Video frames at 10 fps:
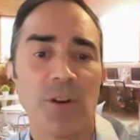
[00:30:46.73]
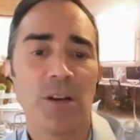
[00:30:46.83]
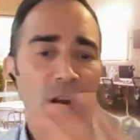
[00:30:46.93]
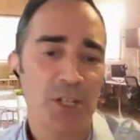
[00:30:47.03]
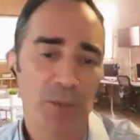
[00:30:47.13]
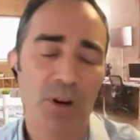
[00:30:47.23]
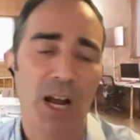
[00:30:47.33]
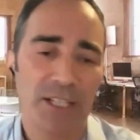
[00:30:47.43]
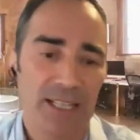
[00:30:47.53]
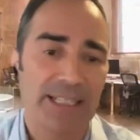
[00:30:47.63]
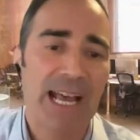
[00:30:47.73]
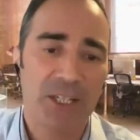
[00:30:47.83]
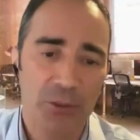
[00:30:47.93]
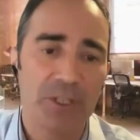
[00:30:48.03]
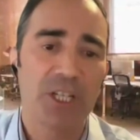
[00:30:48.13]
for a larger project like
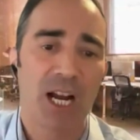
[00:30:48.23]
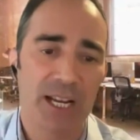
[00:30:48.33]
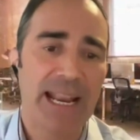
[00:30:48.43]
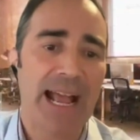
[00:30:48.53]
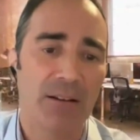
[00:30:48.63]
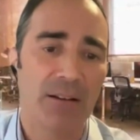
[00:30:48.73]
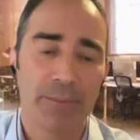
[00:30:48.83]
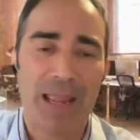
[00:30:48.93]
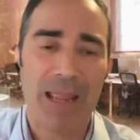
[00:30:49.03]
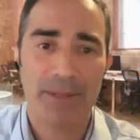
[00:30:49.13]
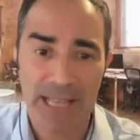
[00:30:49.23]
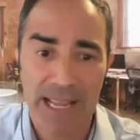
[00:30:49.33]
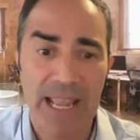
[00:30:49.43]
that, you would chunk it out, like maybe say,